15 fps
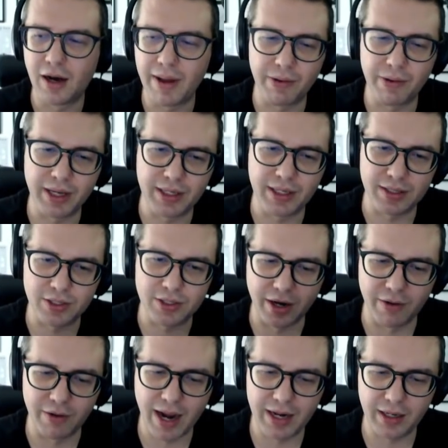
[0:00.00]
Anyway, he's
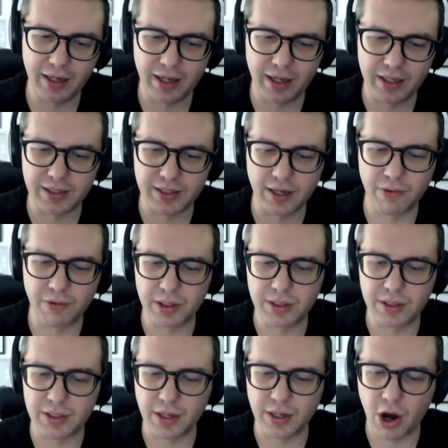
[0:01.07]
started writing it. He's going to
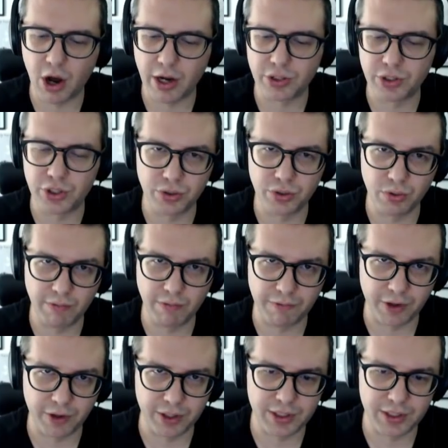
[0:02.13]
release it on June
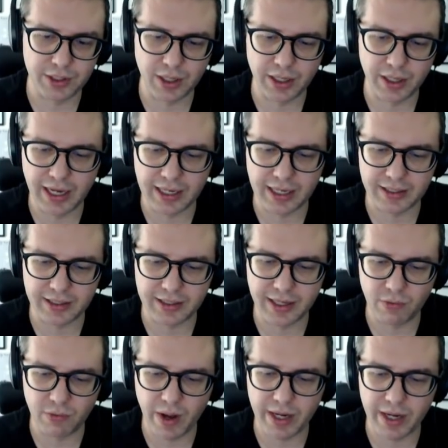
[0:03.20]
1st. He hasn't
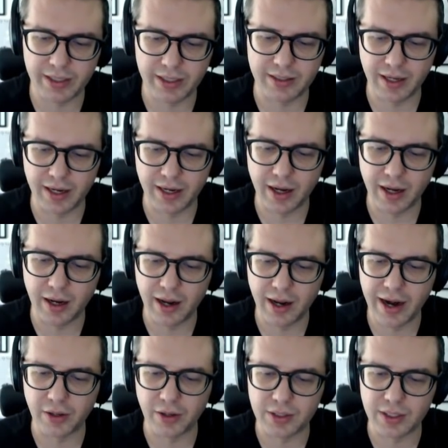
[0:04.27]
said when he's going to
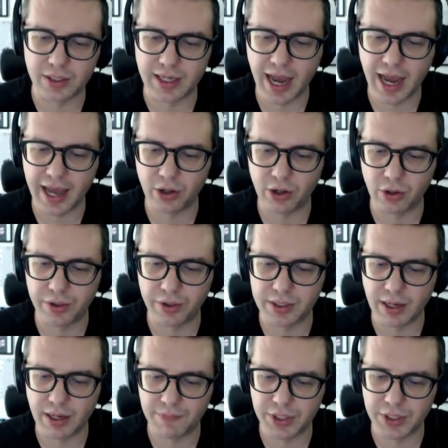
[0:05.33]
announce the title or the
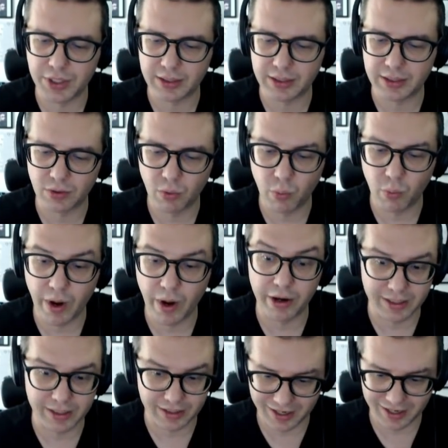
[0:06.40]
subject or where
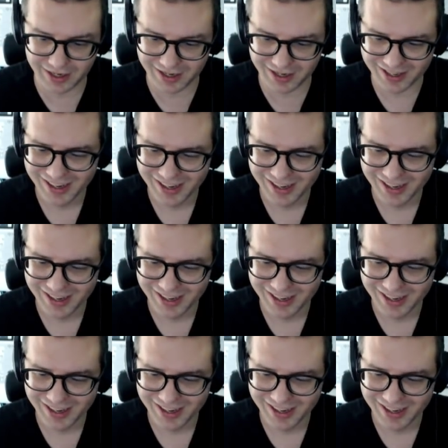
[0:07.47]
he's going to